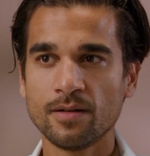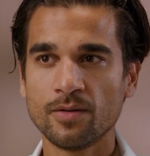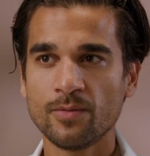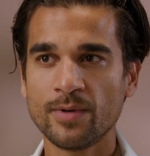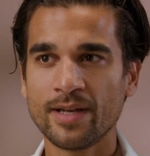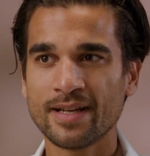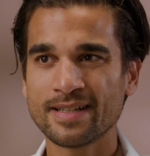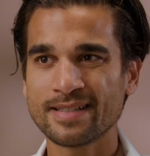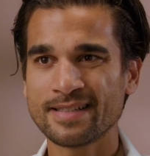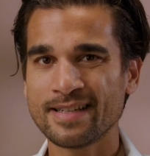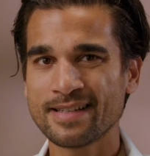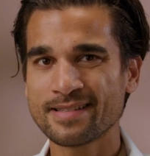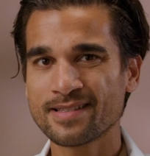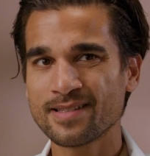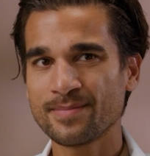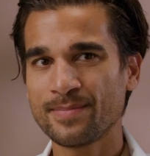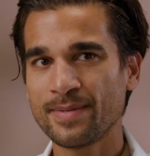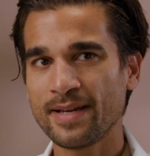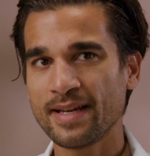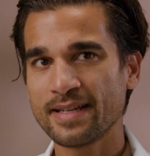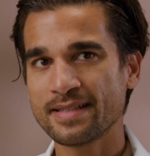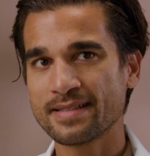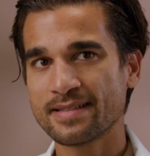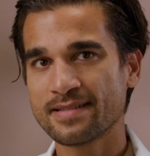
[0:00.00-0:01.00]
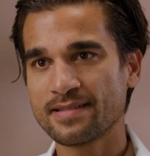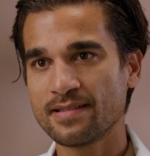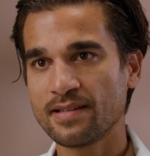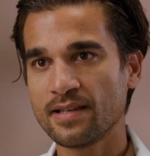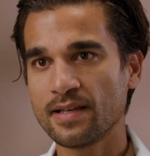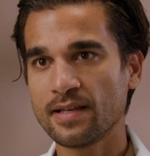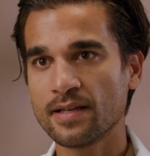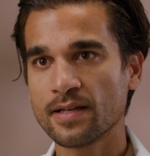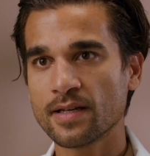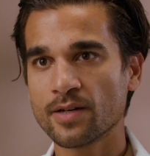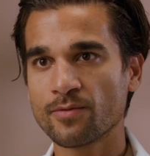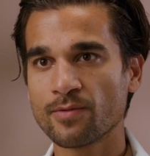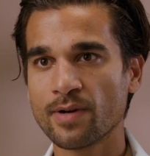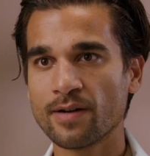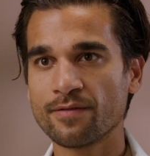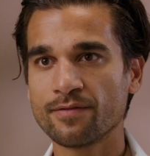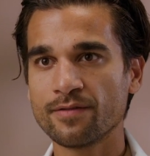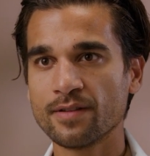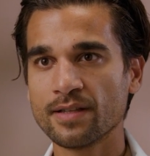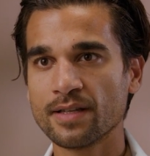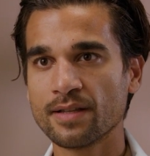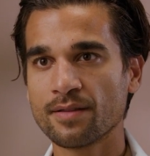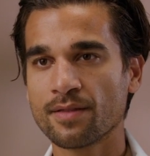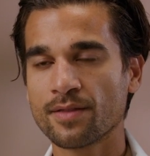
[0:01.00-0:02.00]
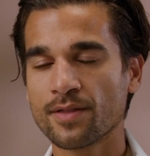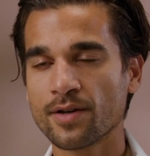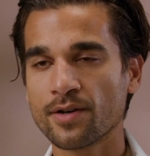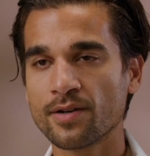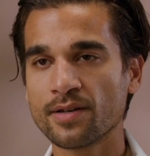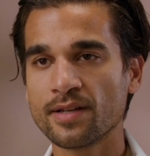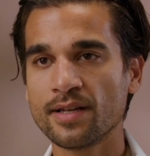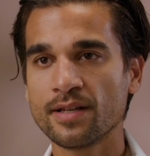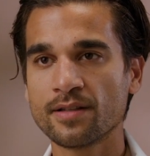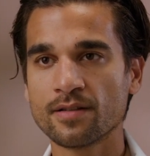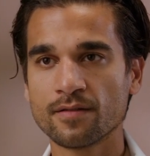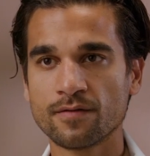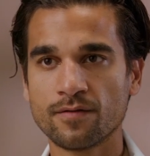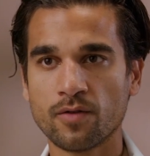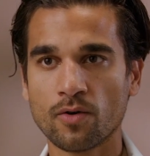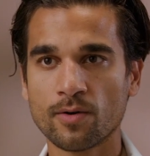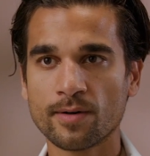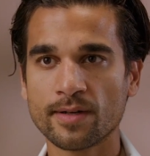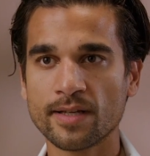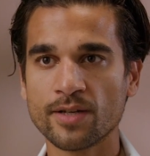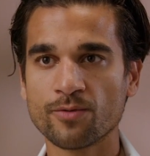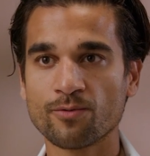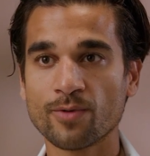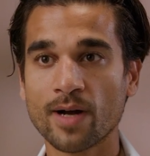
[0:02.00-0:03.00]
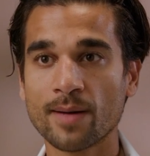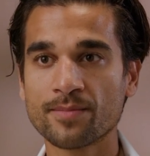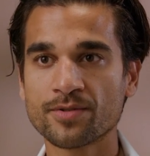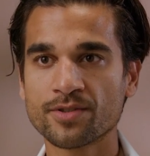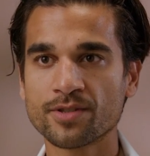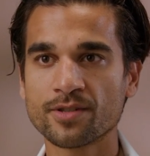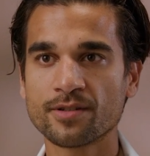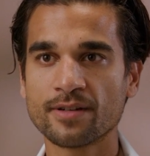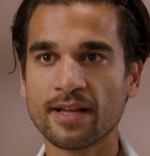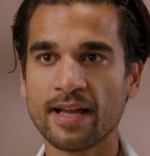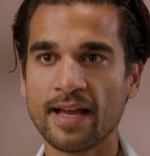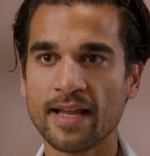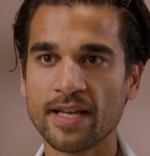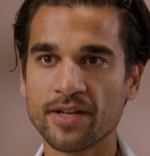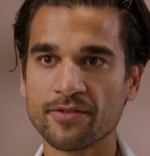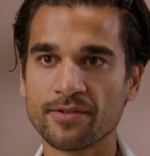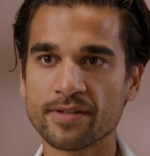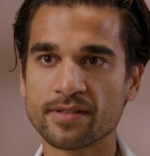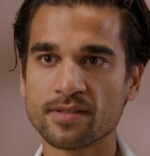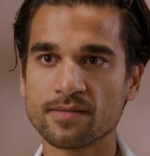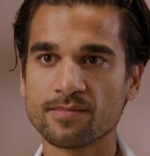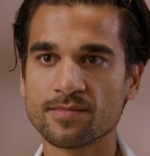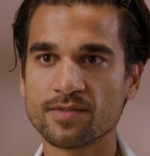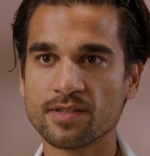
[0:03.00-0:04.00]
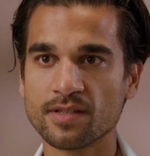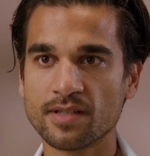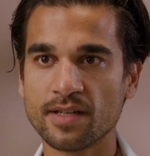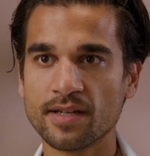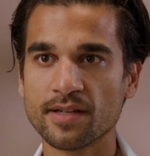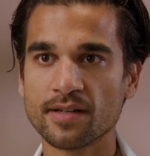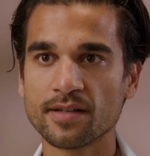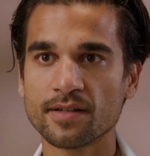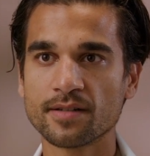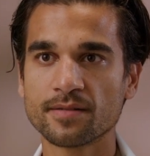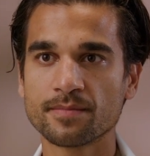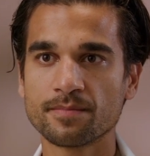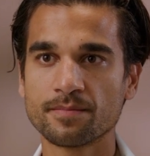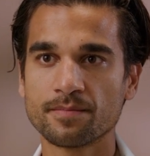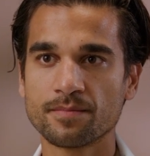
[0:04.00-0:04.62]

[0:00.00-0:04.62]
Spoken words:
we anticipate seeing roughly 30 to 40 ruptured aneurysms a year.